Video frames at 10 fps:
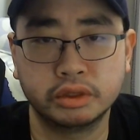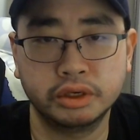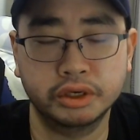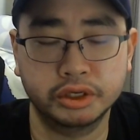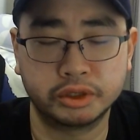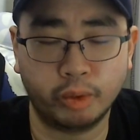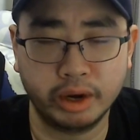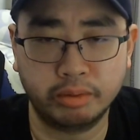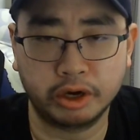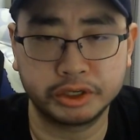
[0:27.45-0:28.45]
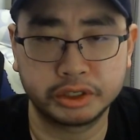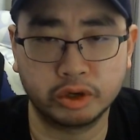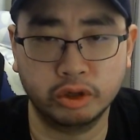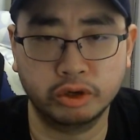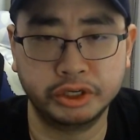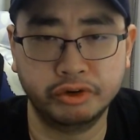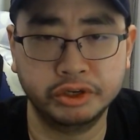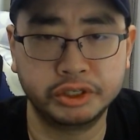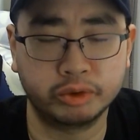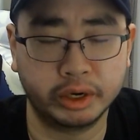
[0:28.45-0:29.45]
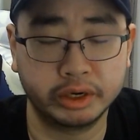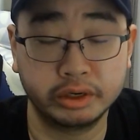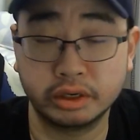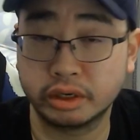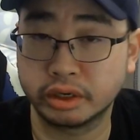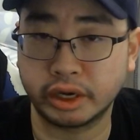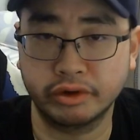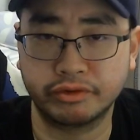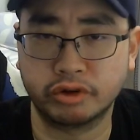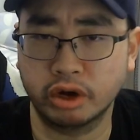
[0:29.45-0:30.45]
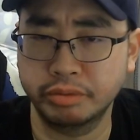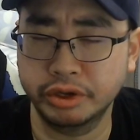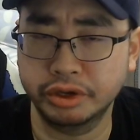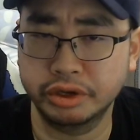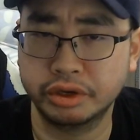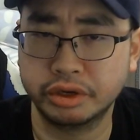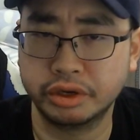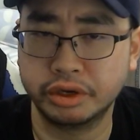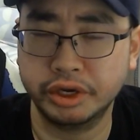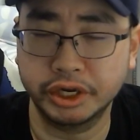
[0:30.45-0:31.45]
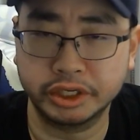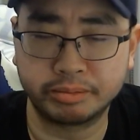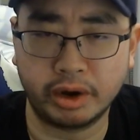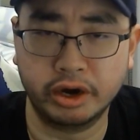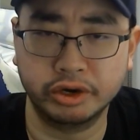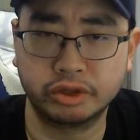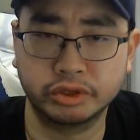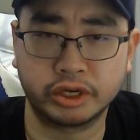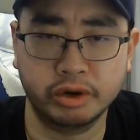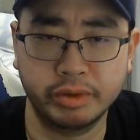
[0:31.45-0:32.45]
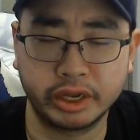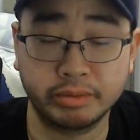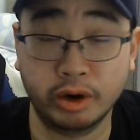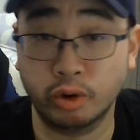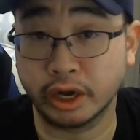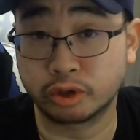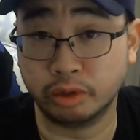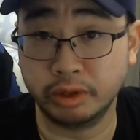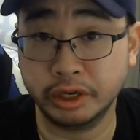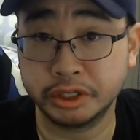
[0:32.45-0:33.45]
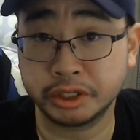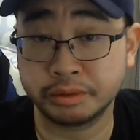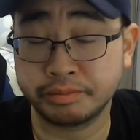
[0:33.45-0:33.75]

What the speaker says: His White Box solo series is what kind of got me inspired to start making my own actual plays.